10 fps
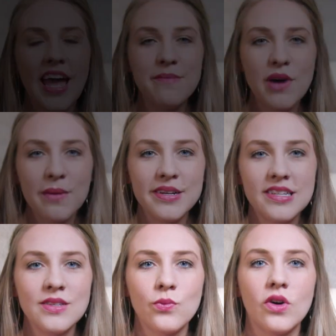Hey
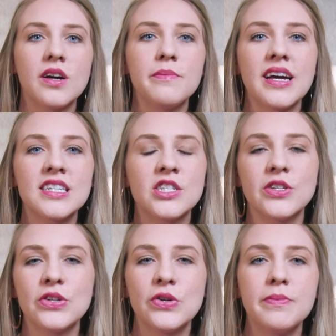mamas, welcome back
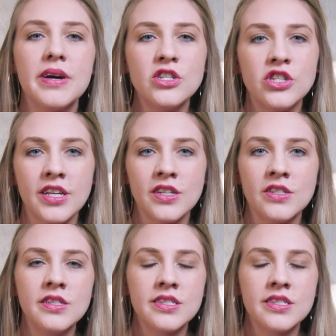to my channel.